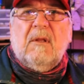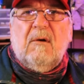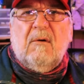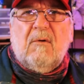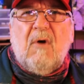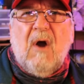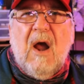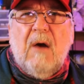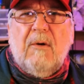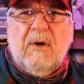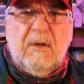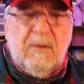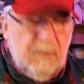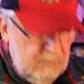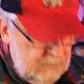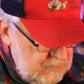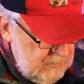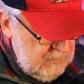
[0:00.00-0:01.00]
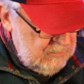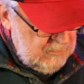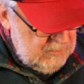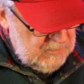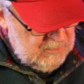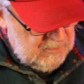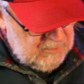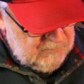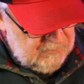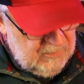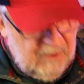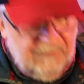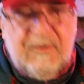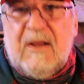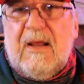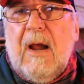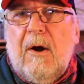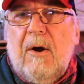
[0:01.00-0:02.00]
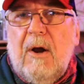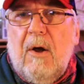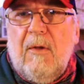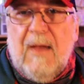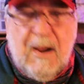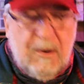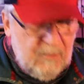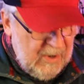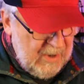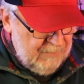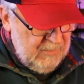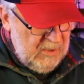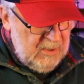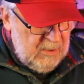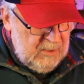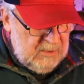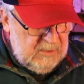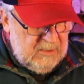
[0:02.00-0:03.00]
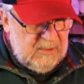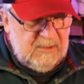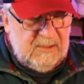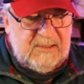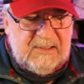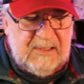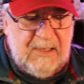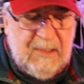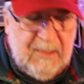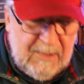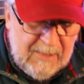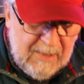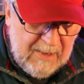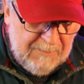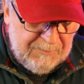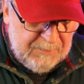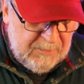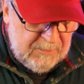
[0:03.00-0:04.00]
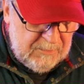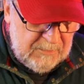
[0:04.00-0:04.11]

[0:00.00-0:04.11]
a little crowded, but if you carry all that crap, seal it up,